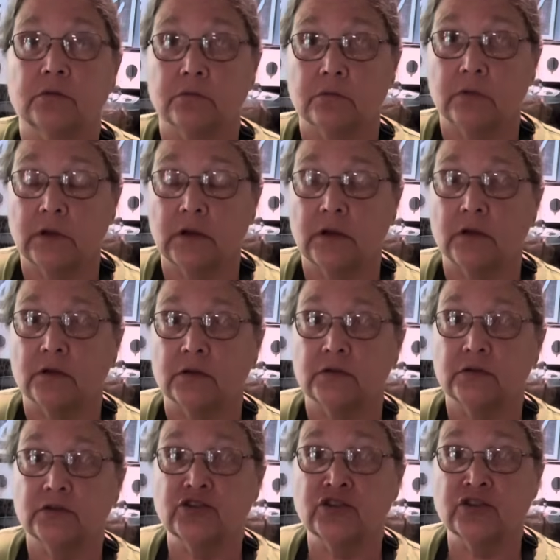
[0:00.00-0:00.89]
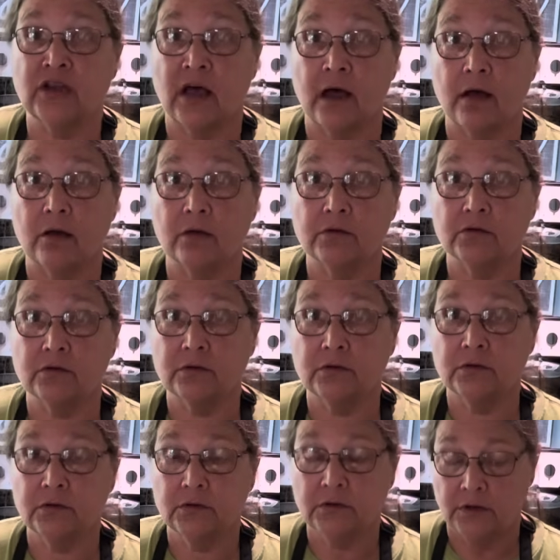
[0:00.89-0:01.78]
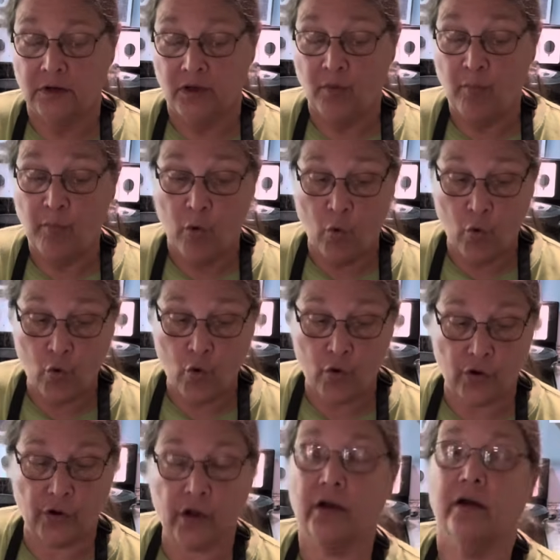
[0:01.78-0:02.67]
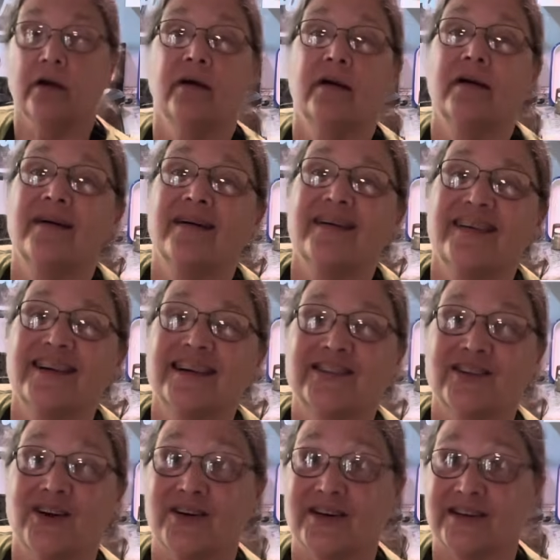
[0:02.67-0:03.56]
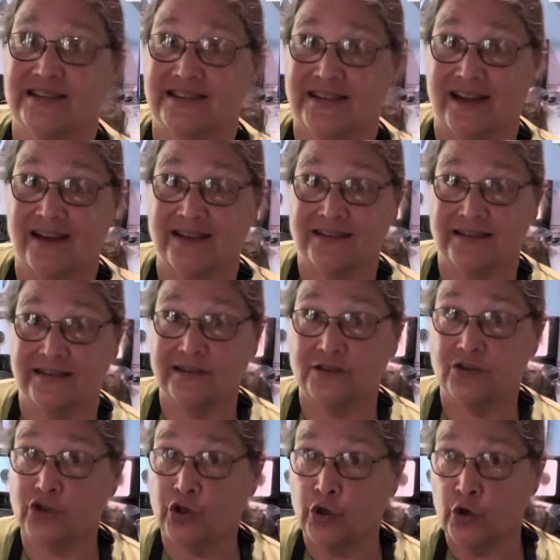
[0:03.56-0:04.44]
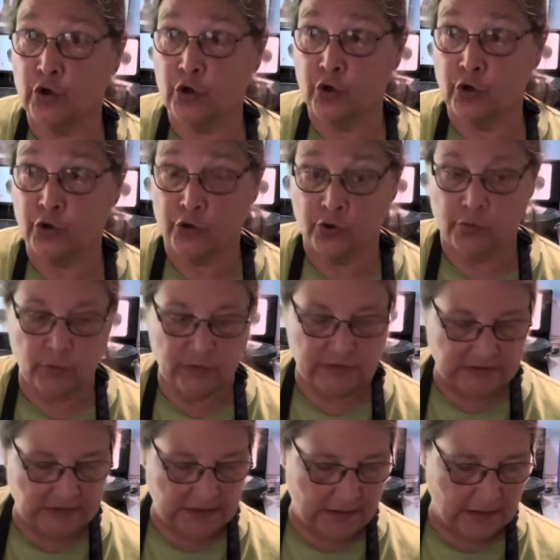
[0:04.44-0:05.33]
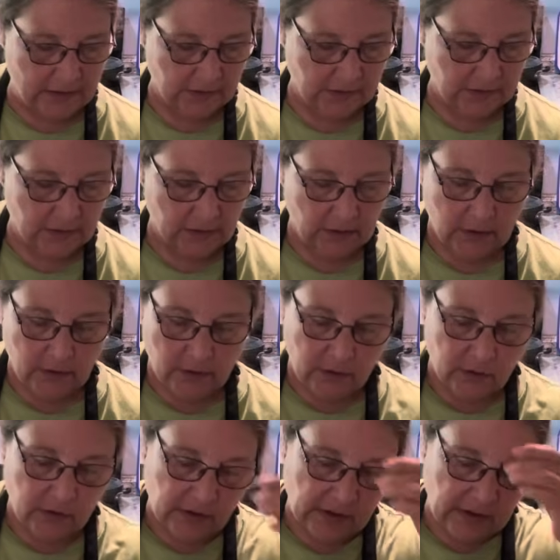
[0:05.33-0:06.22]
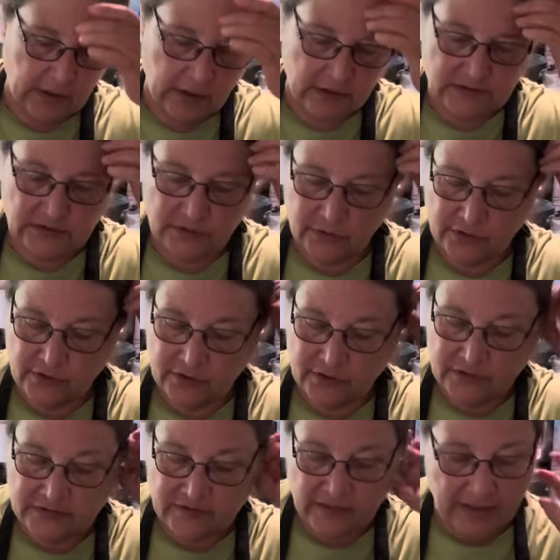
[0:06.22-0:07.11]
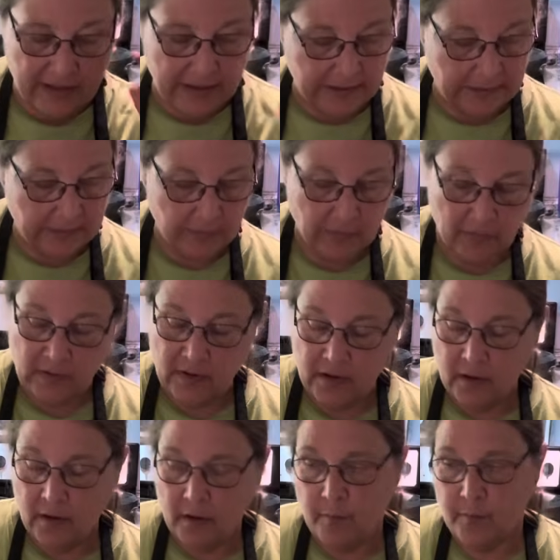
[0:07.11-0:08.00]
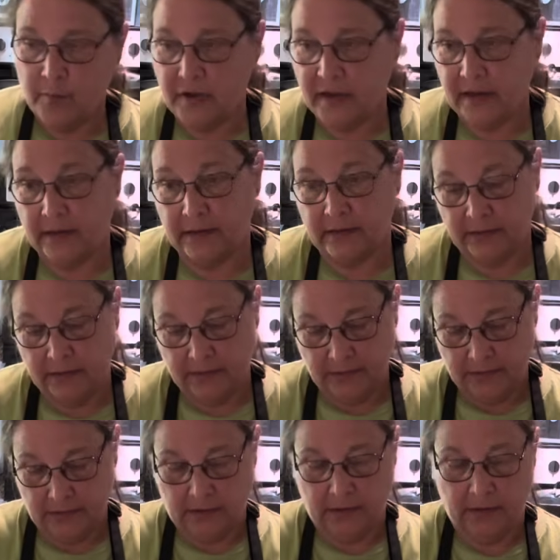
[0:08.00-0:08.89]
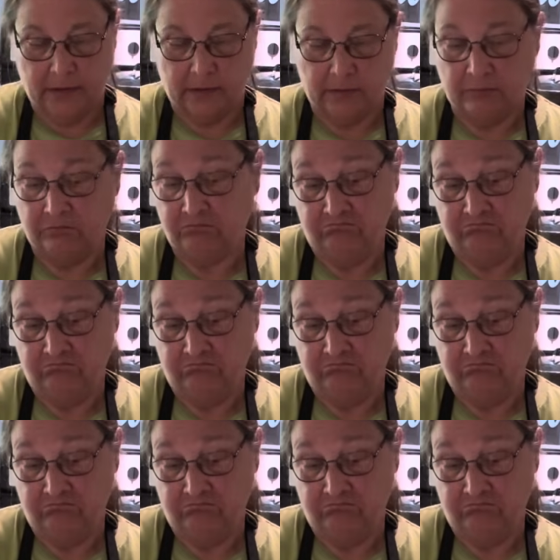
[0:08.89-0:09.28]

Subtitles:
salt pork. It's already salted, it's cured with salt. You can also use that, but I